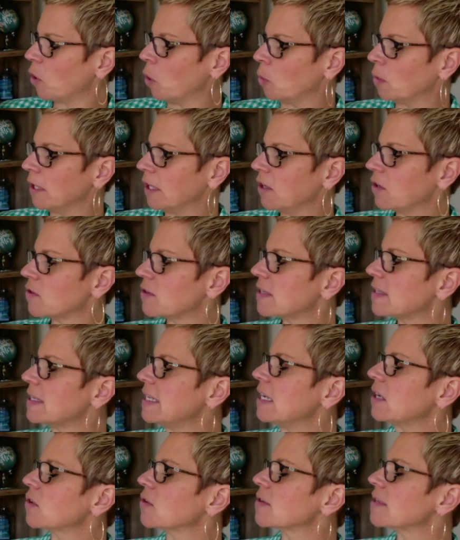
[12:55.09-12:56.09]
only her
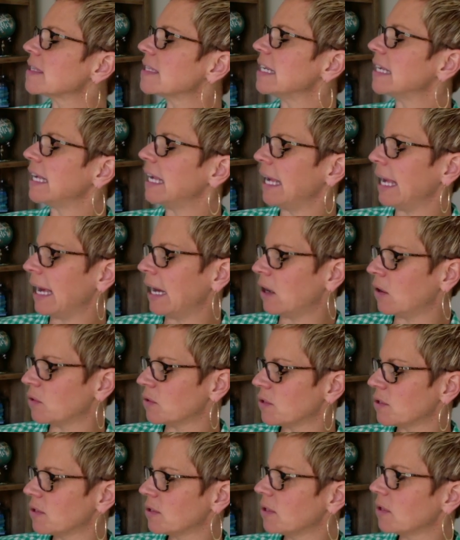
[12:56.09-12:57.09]
sneakers sticking
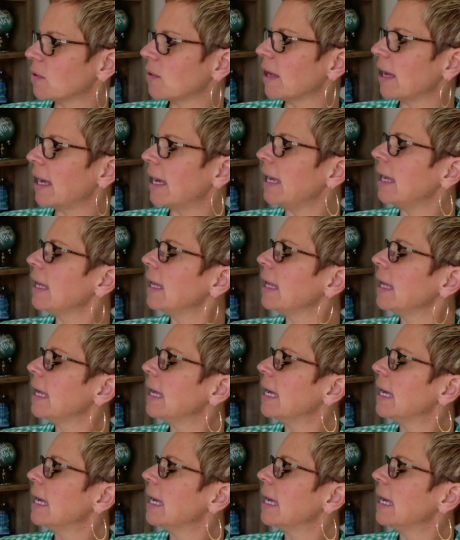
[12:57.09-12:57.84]
out, okay?